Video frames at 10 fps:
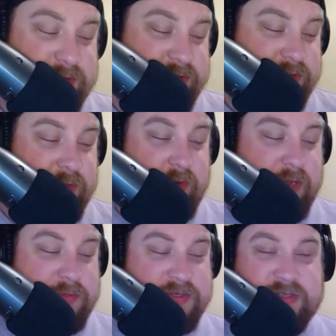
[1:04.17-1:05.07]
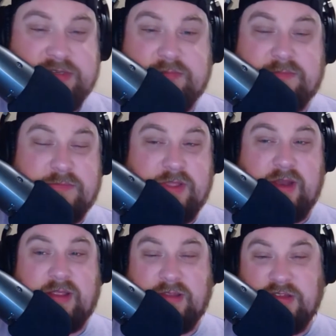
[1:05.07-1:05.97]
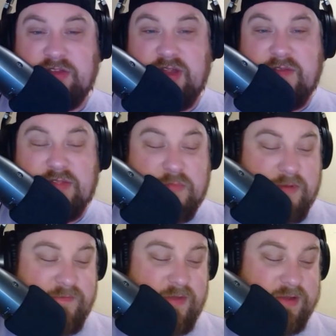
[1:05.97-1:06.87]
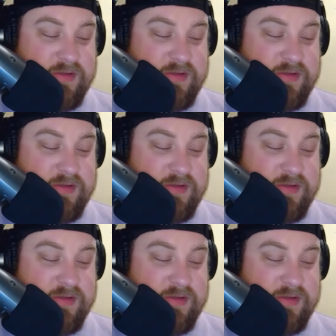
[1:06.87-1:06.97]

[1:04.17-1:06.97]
us grow, helps us kind of continue to have a little bit of fun.